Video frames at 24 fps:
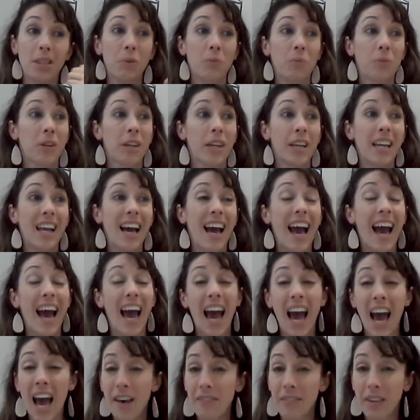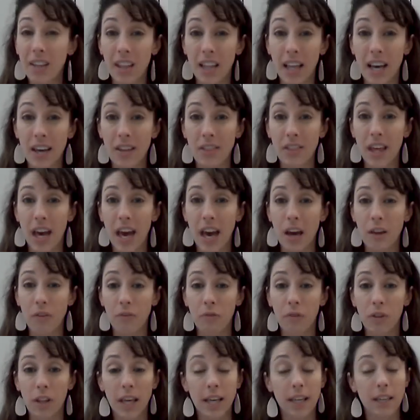and we're going to have it like
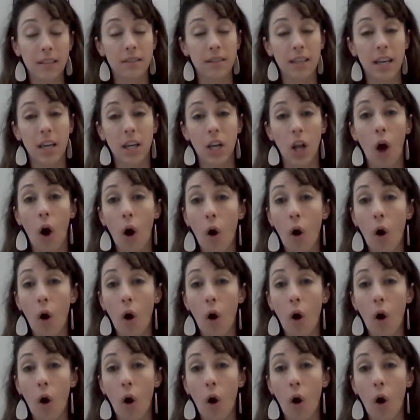that for, like I said,